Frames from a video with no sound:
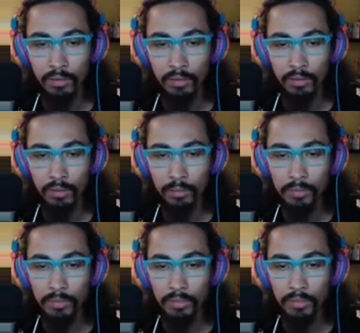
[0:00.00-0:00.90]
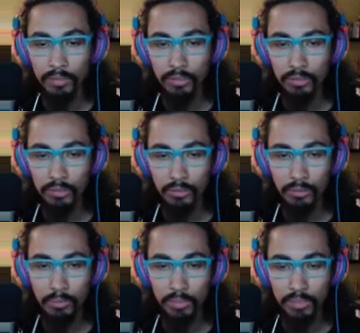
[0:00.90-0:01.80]
I mean, you could use those
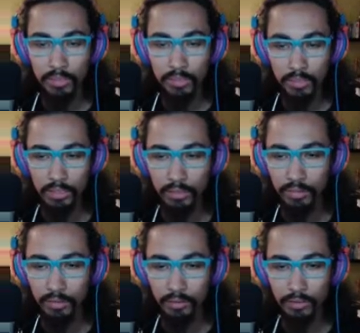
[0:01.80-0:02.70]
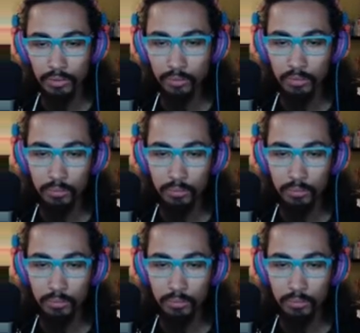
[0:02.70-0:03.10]
buses in your favor as well,